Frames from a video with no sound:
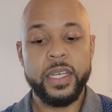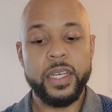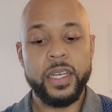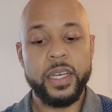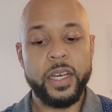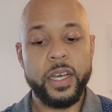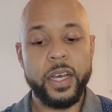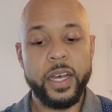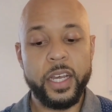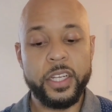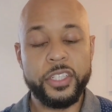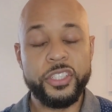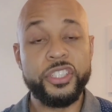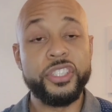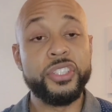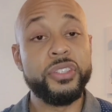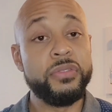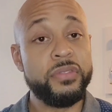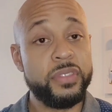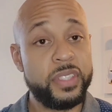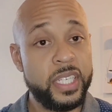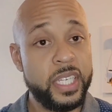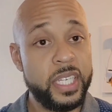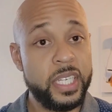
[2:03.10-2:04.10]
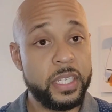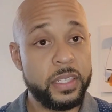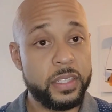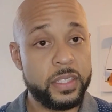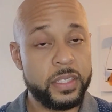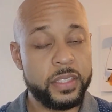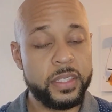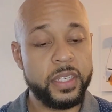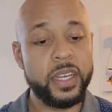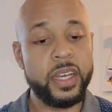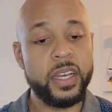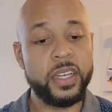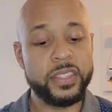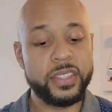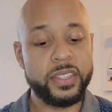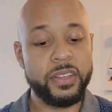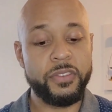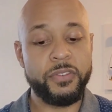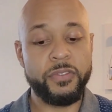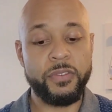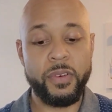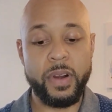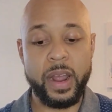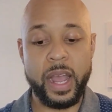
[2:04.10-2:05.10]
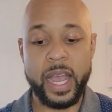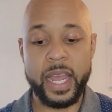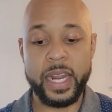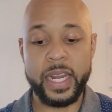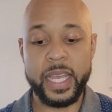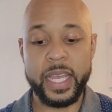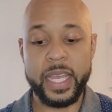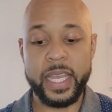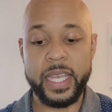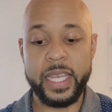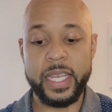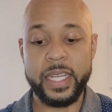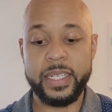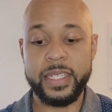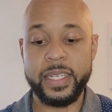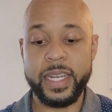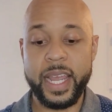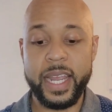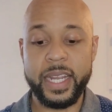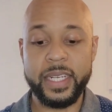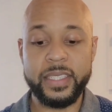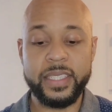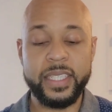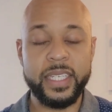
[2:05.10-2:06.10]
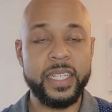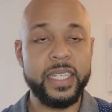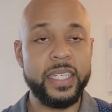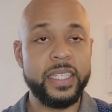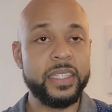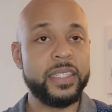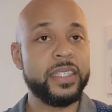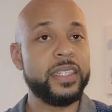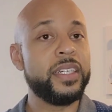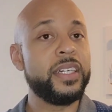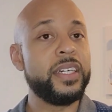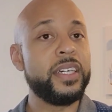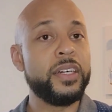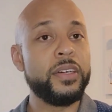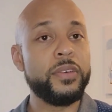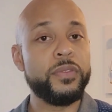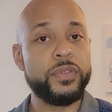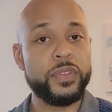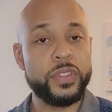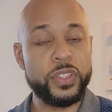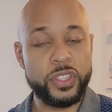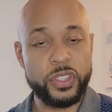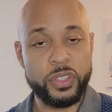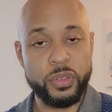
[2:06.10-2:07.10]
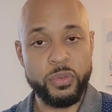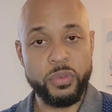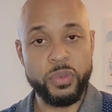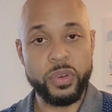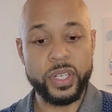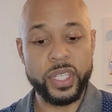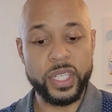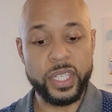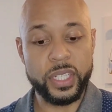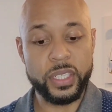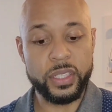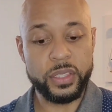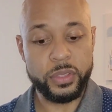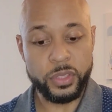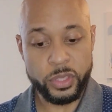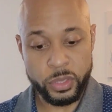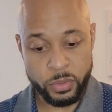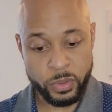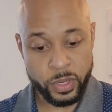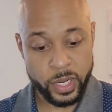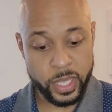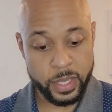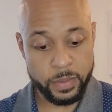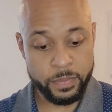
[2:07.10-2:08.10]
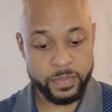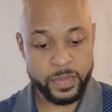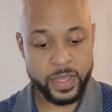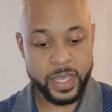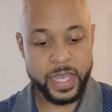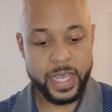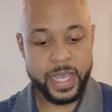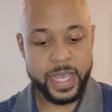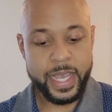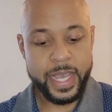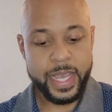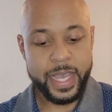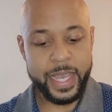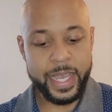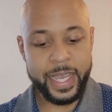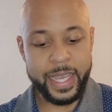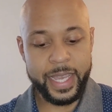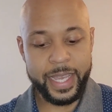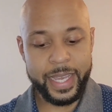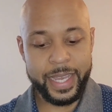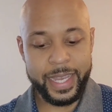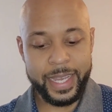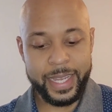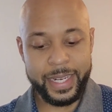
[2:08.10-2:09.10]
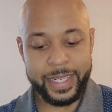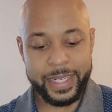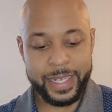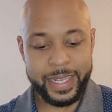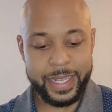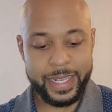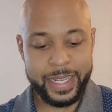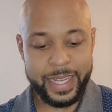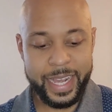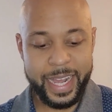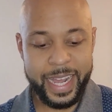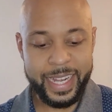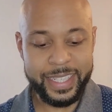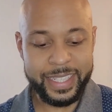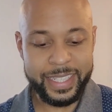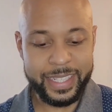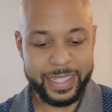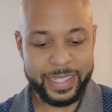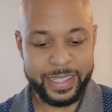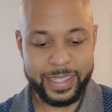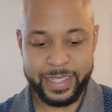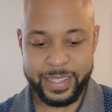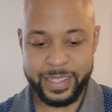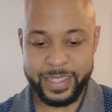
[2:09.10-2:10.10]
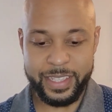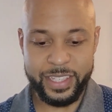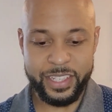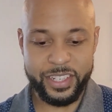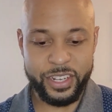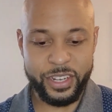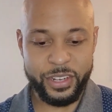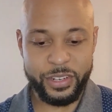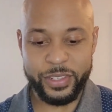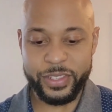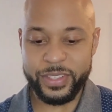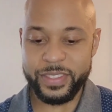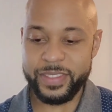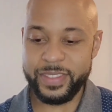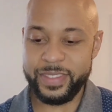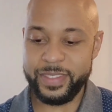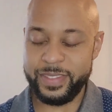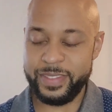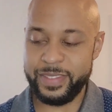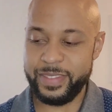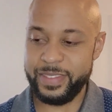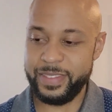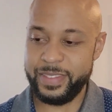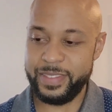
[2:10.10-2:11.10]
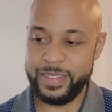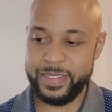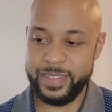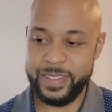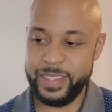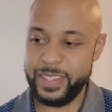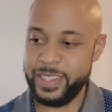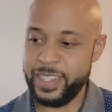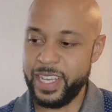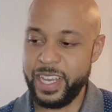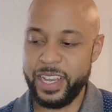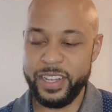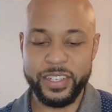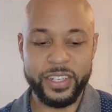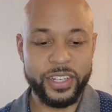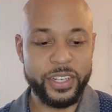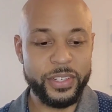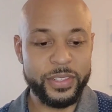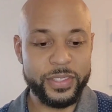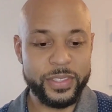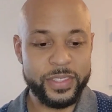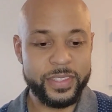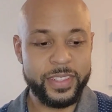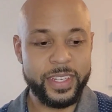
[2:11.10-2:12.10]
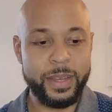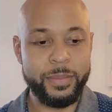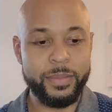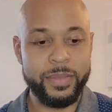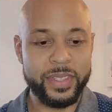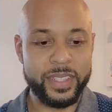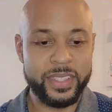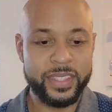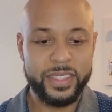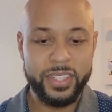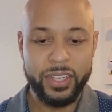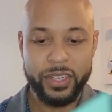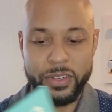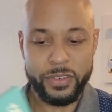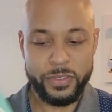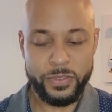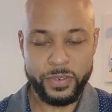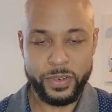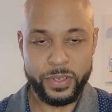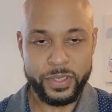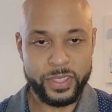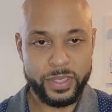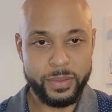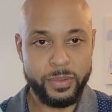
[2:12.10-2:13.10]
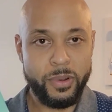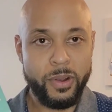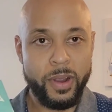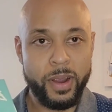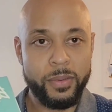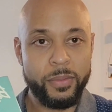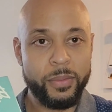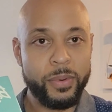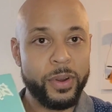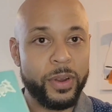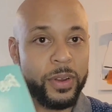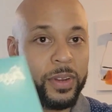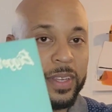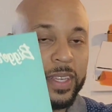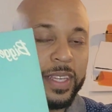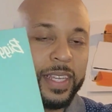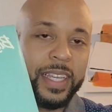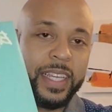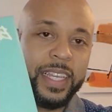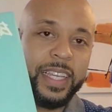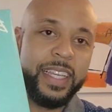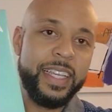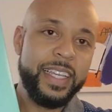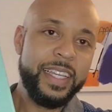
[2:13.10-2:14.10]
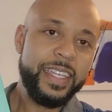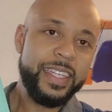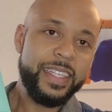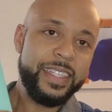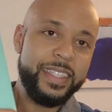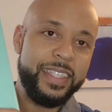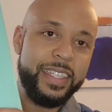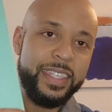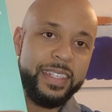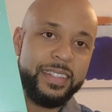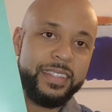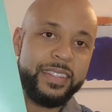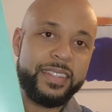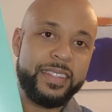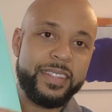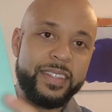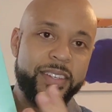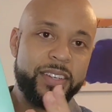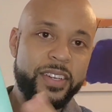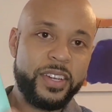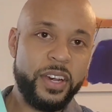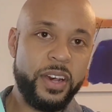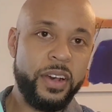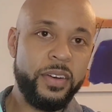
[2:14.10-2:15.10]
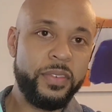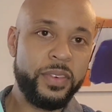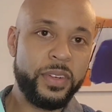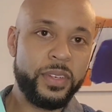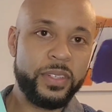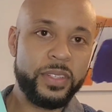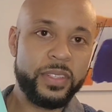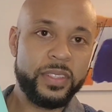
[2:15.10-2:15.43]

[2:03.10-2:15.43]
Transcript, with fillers: uh, Juneteenth. Uh, so Friday, 19th of 2020. And I just, you know, y'all know I'm a sucker for some artwork. This cover